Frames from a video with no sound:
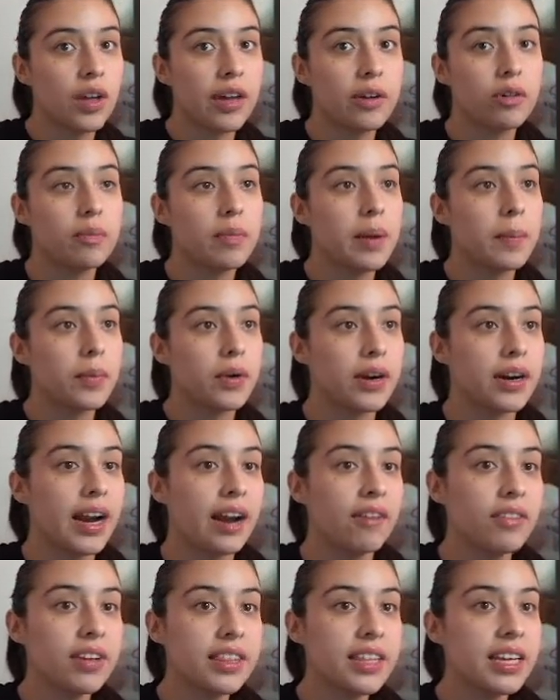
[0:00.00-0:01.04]
And remember,
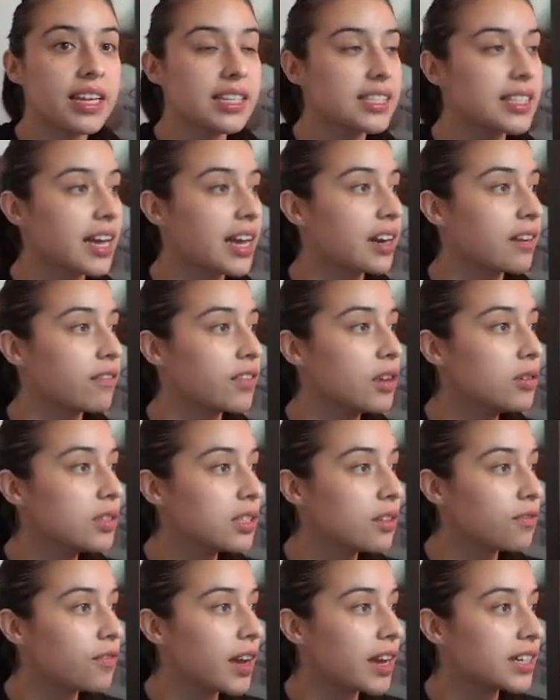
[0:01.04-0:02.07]
everything inside of
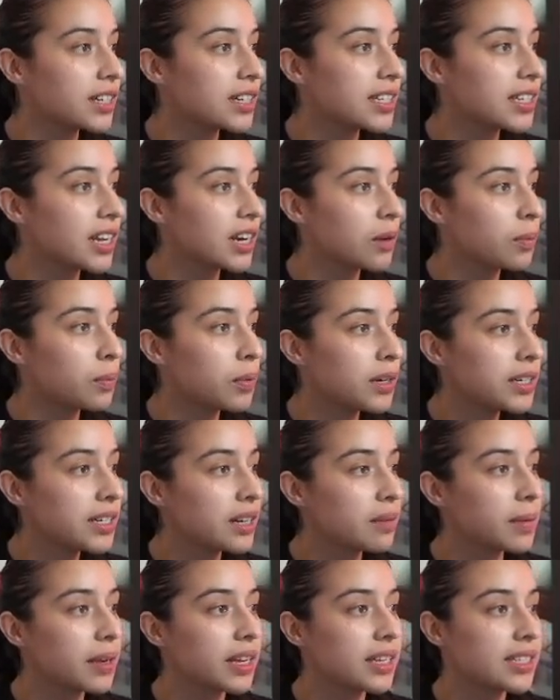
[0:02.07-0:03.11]
useEffect is getting
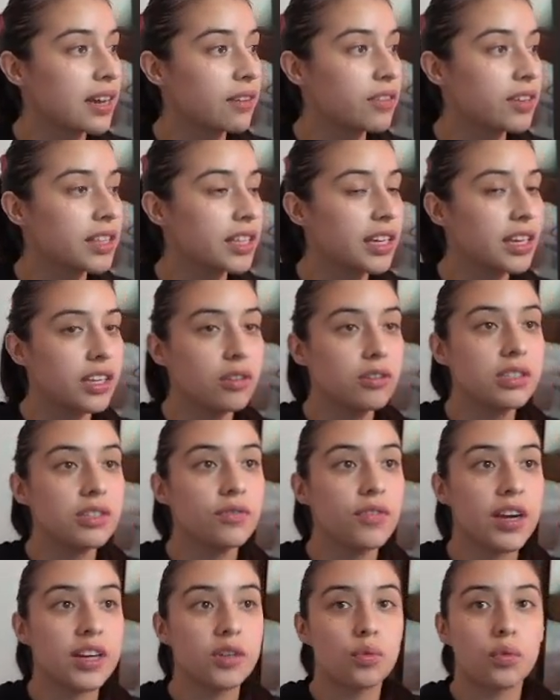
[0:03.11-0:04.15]
printed because everything in
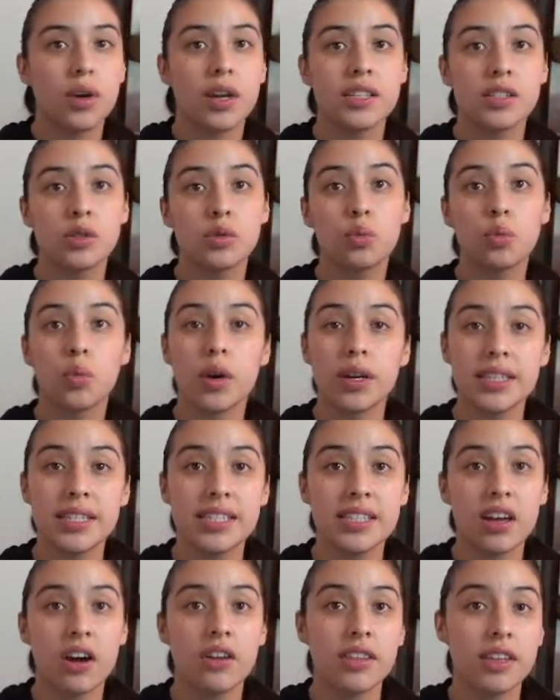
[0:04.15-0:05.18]
useEffect runs
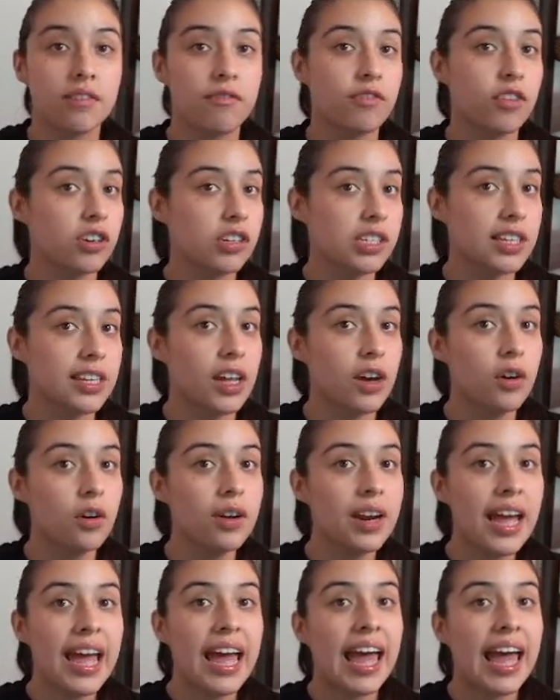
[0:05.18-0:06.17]
once on the first load,